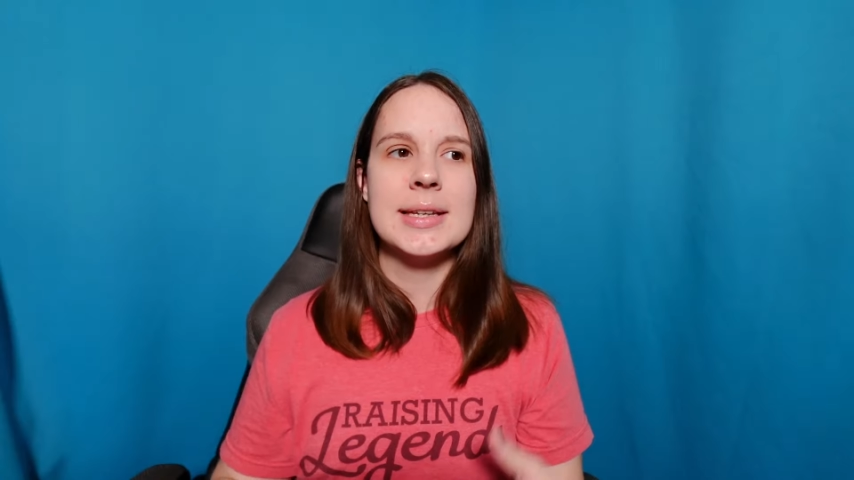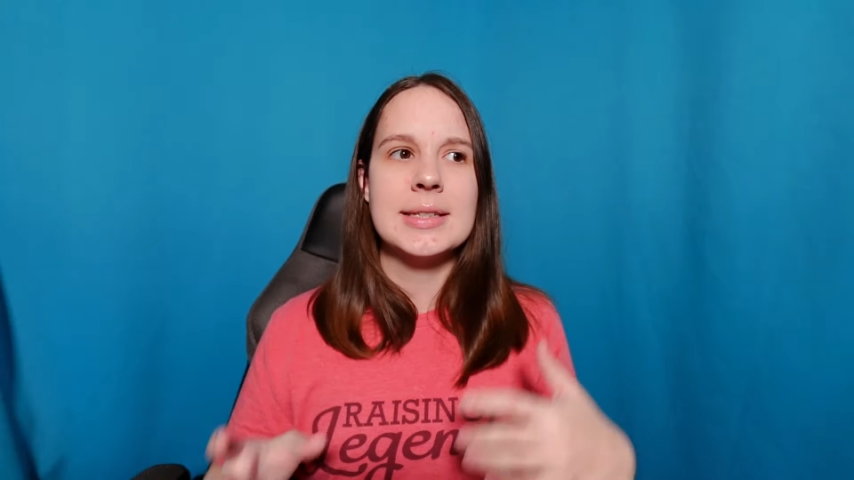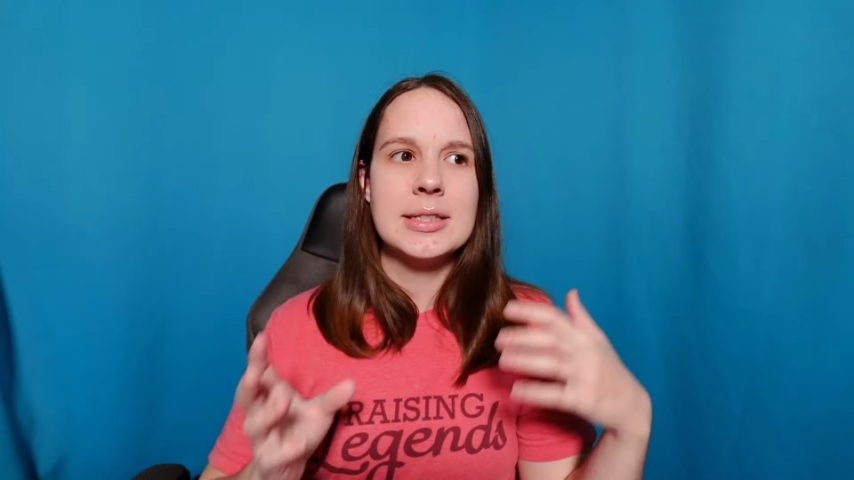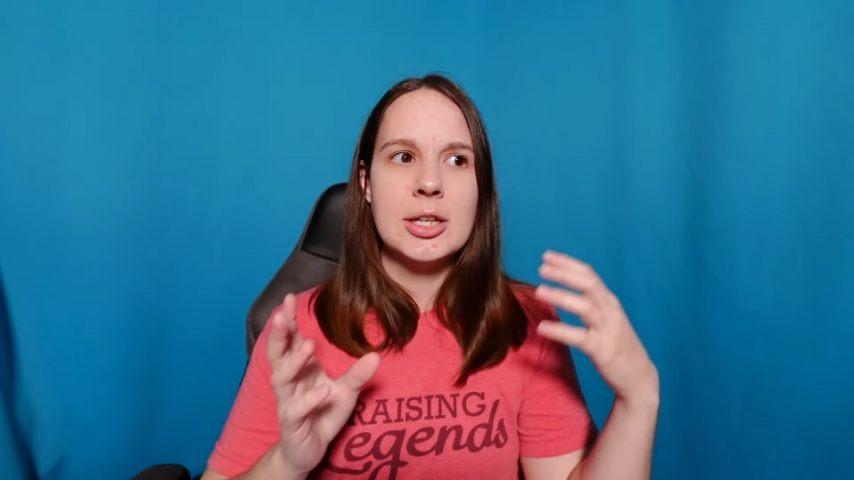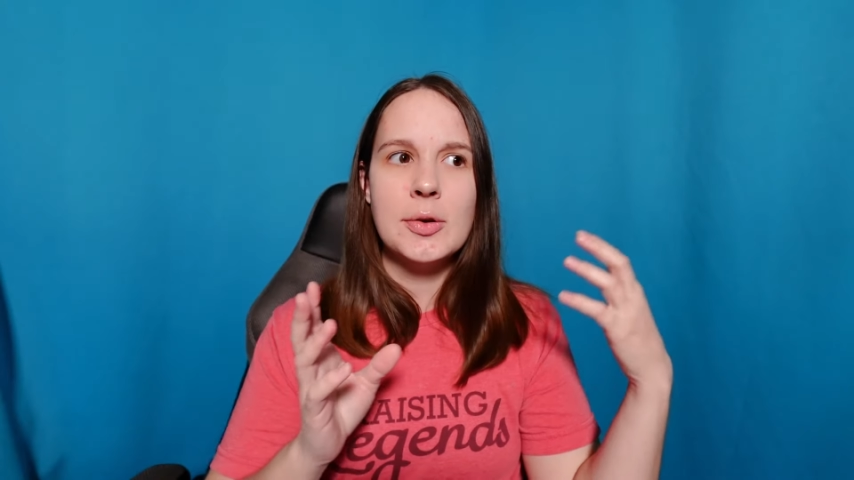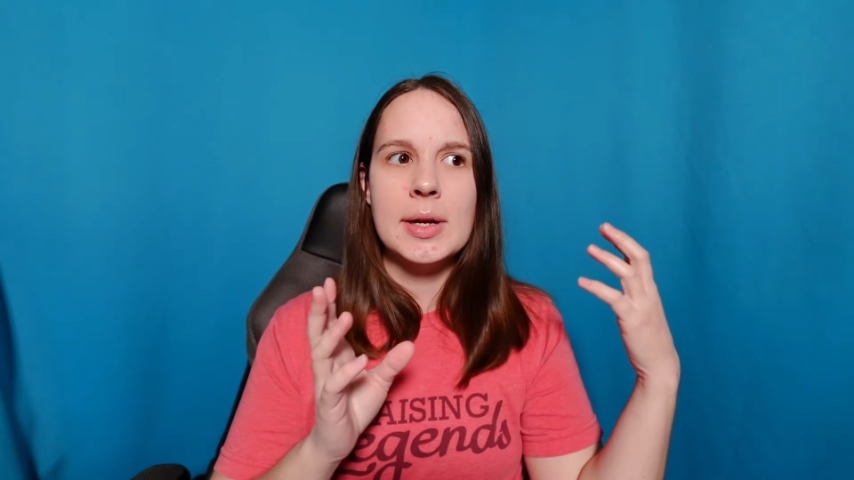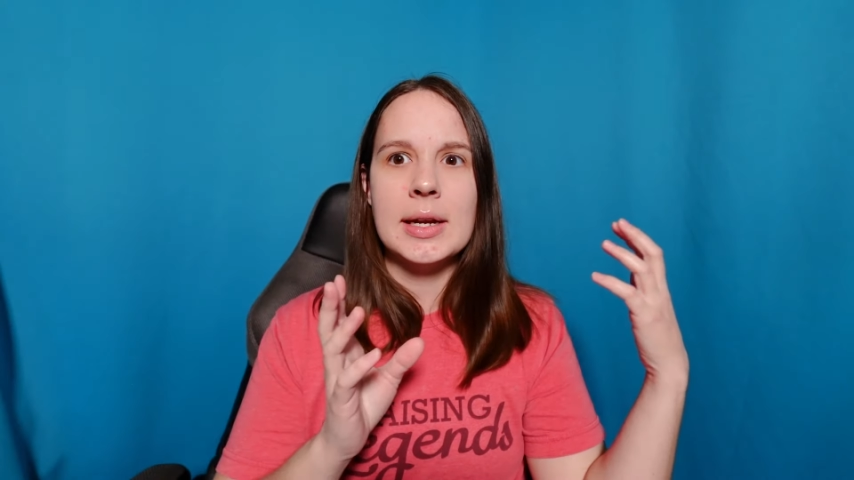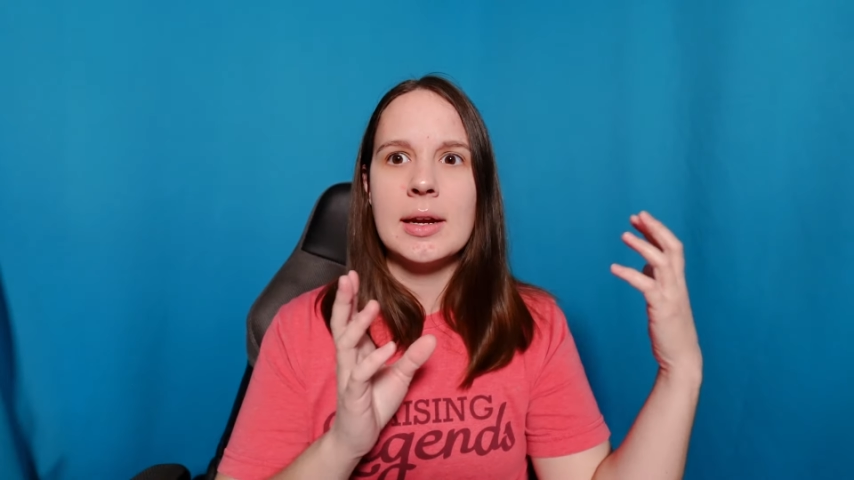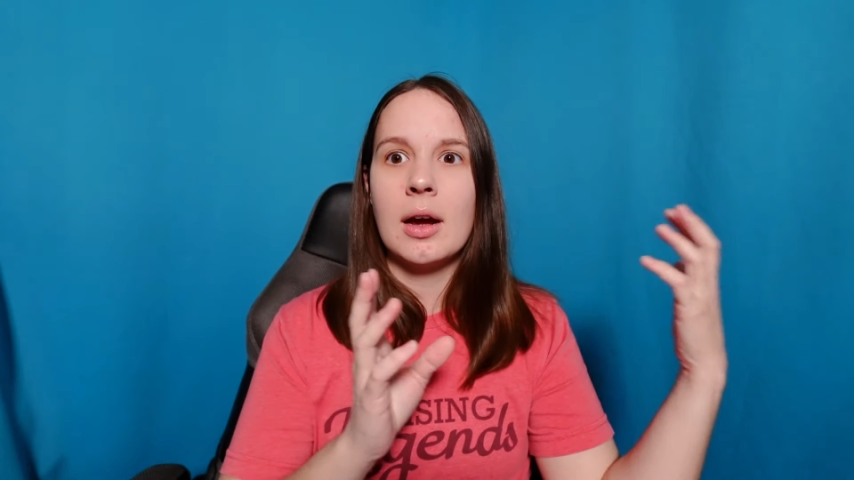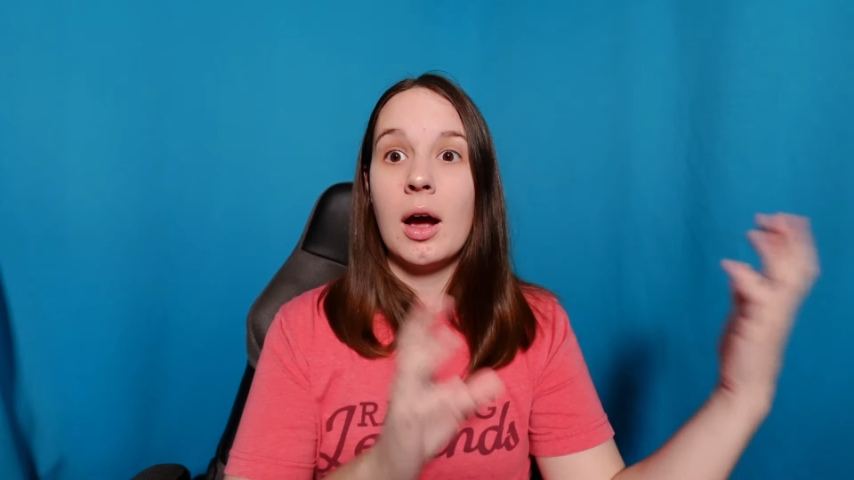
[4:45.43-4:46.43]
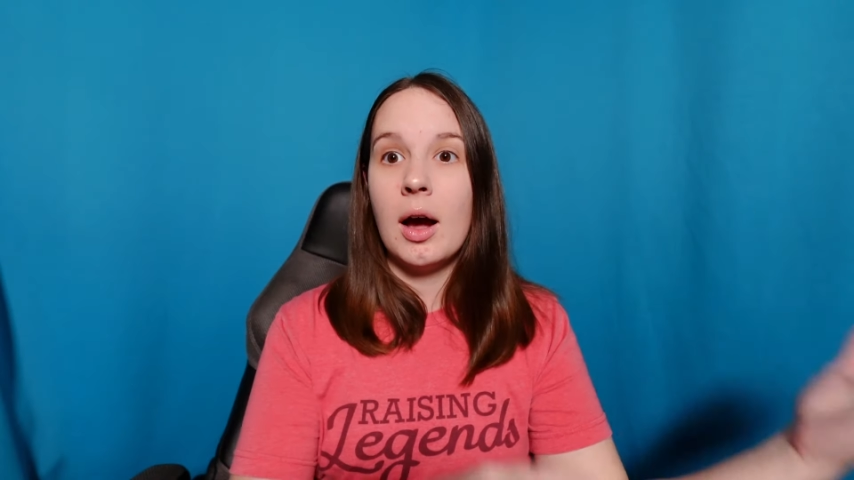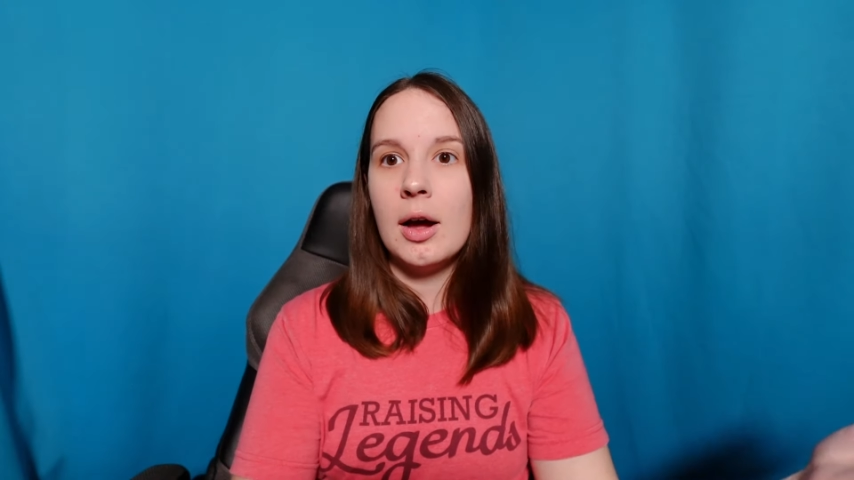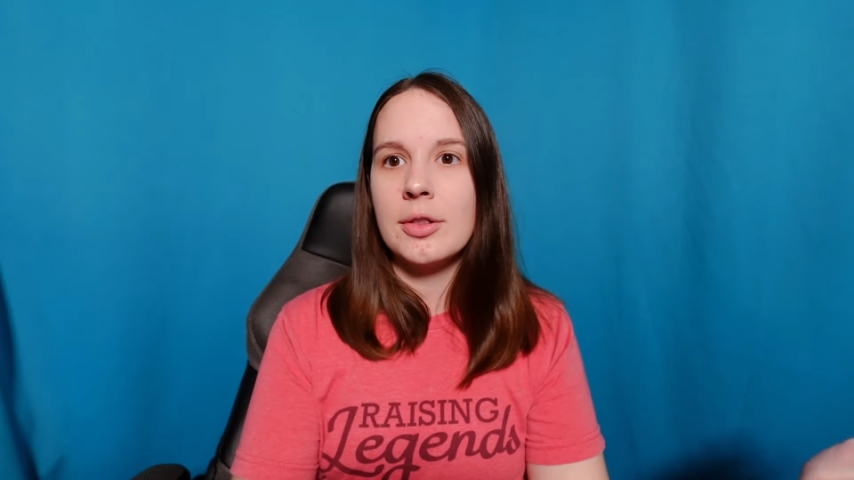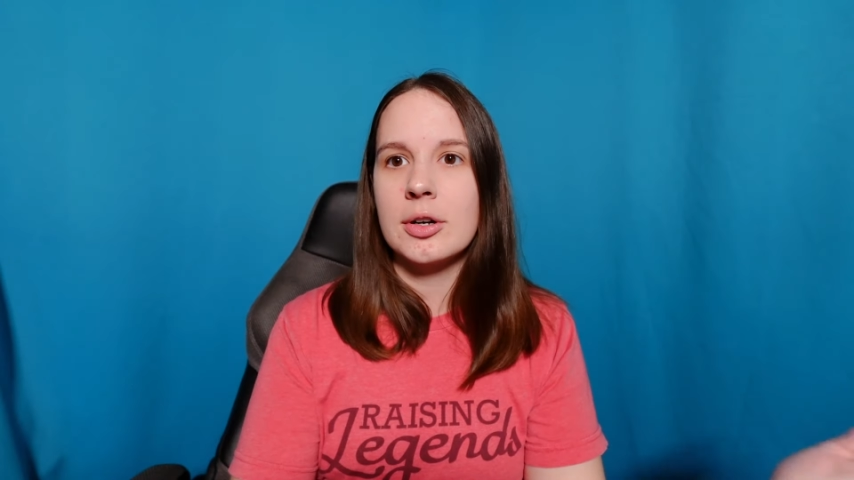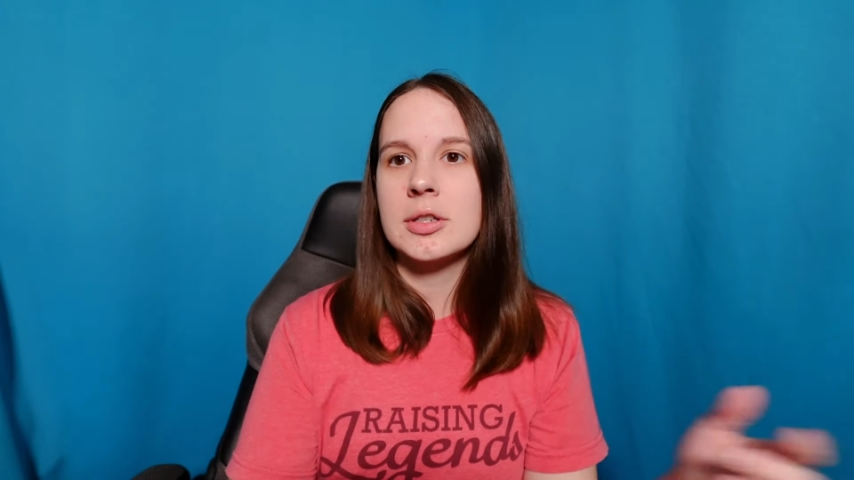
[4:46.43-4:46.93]
is suing
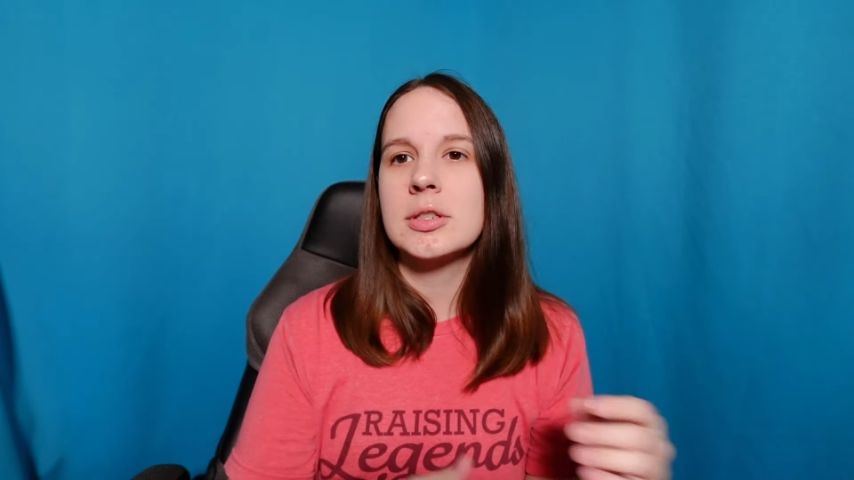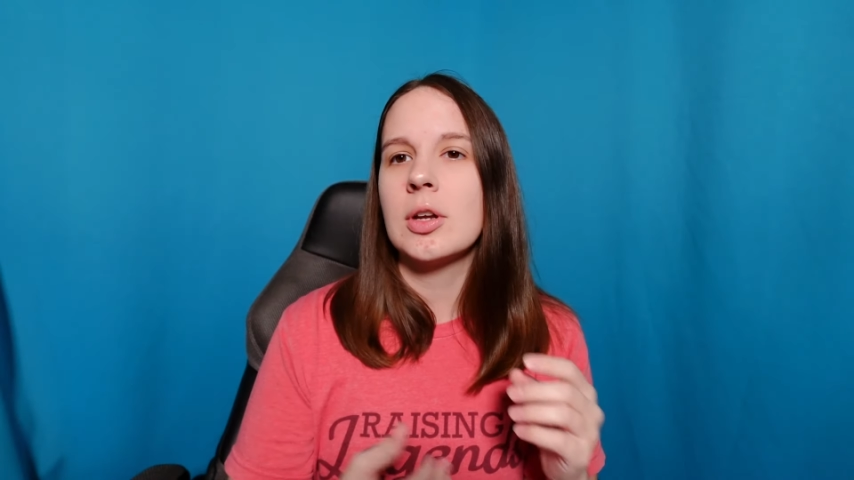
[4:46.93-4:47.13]
others.